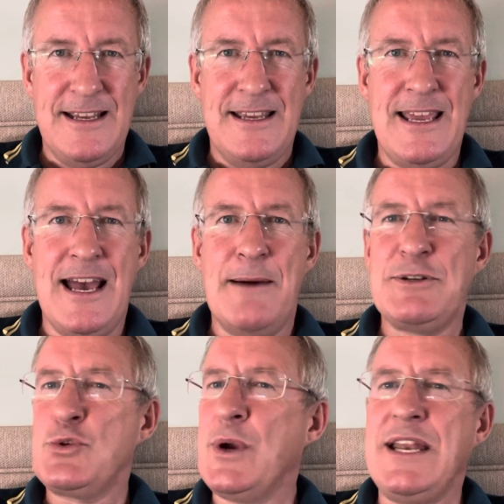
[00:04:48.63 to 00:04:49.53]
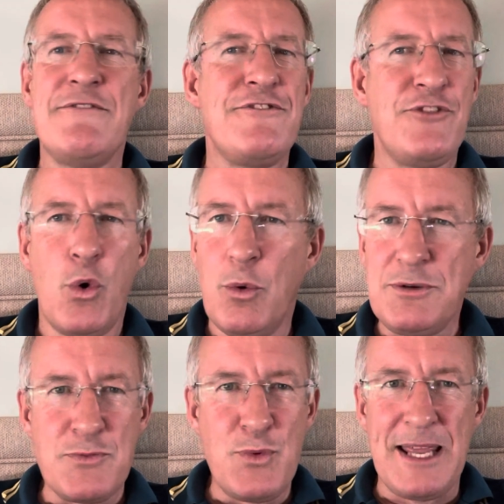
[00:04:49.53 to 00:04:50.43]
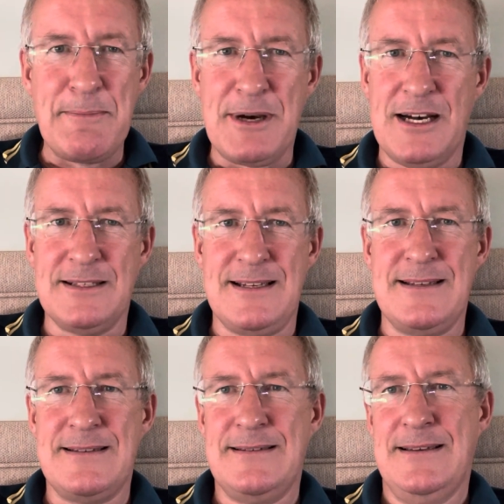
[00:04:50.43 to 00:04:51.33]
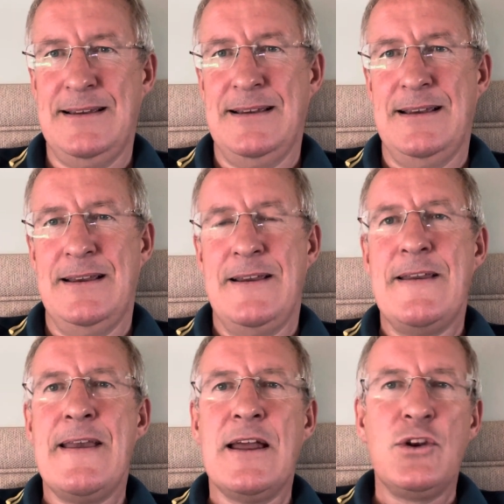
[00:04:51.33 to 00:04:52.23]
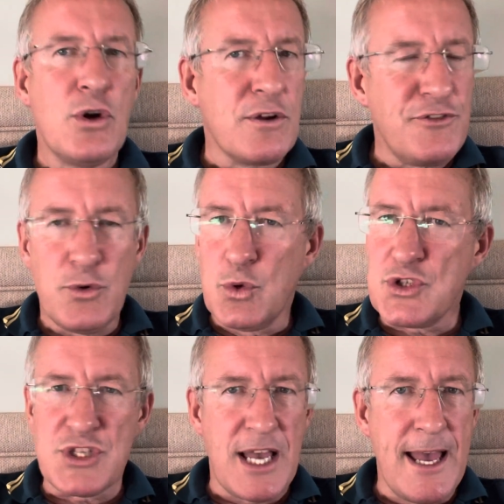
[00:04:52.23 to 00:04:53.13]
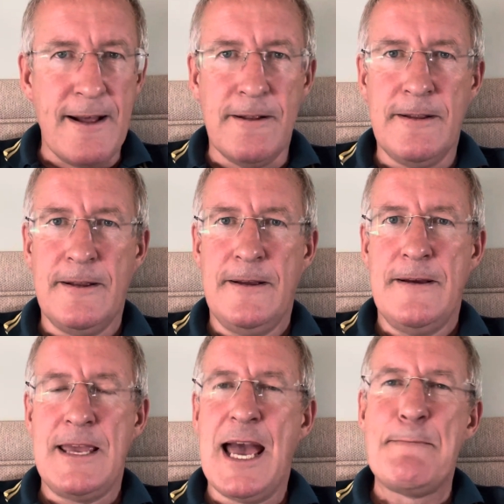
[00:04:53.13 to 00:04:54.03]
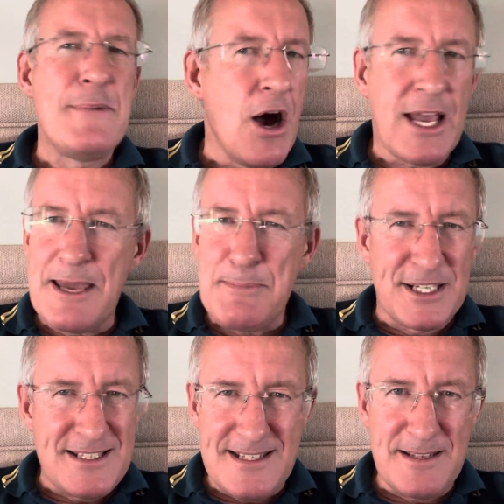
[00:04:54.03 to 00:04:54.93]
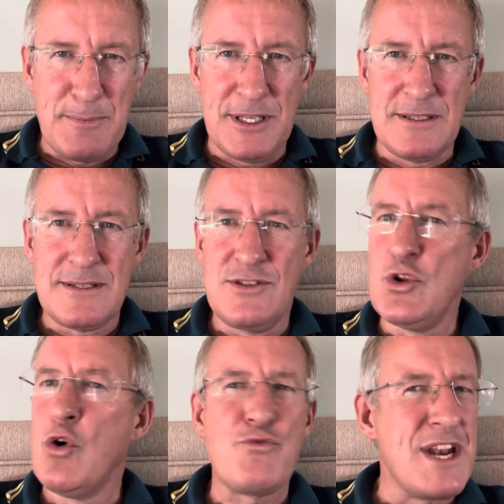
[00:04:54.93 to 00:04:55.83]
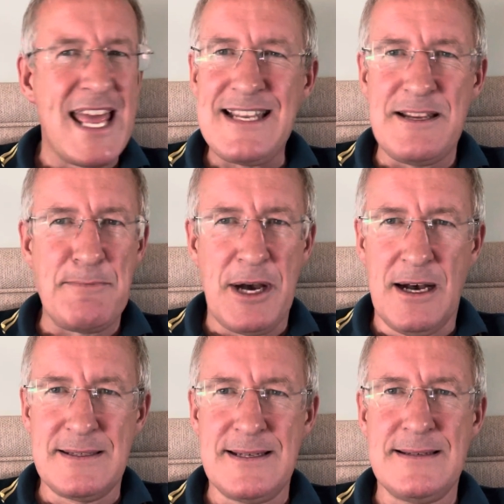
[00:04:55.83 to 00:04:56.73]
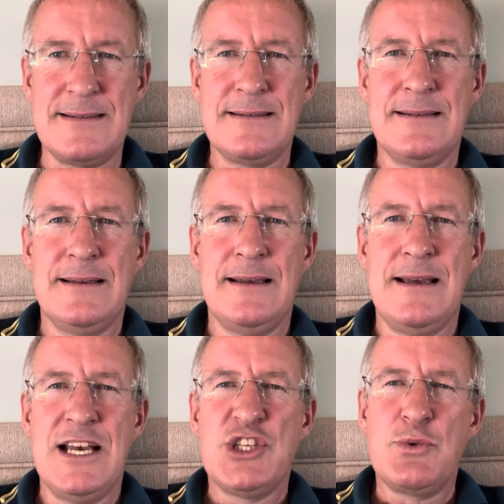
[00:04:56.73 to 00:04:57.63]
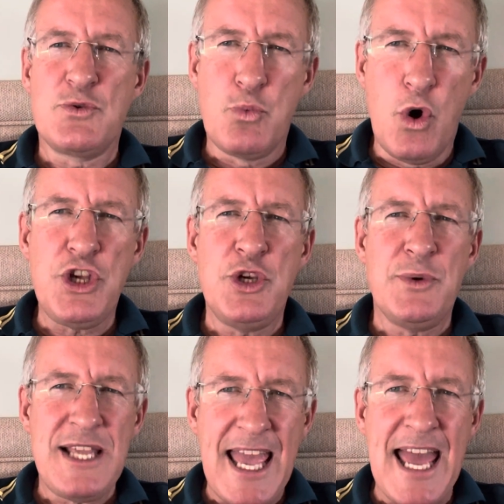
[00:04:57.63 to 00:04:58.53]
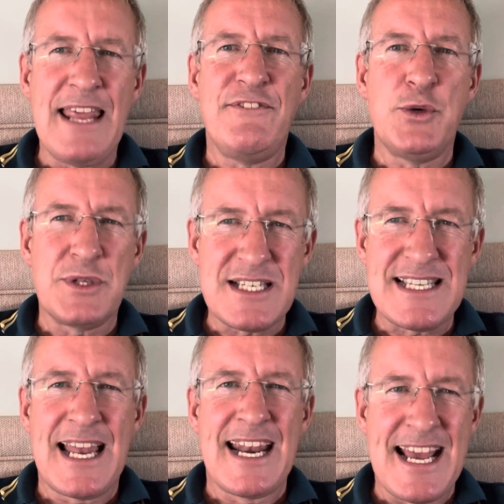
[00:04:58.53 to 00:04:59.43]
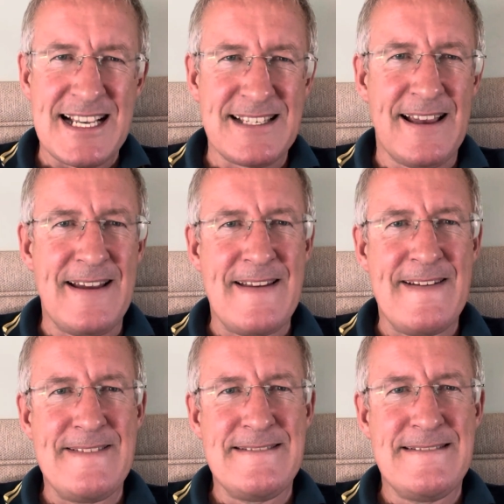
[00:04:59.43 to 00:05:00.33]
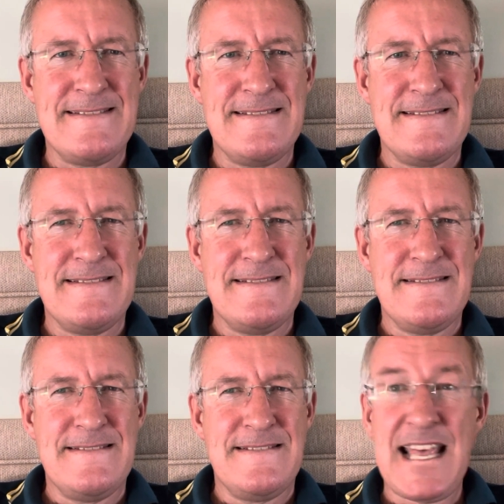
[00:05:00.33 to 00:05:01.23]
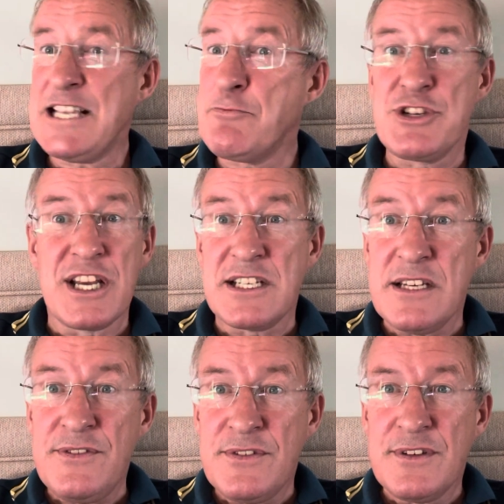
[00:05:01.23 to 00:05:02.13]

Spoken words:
Between informed and willing parties. Not a forced sale. Market participants, not related parties. So it's what you would get if you were to sell an asset. That's predictive.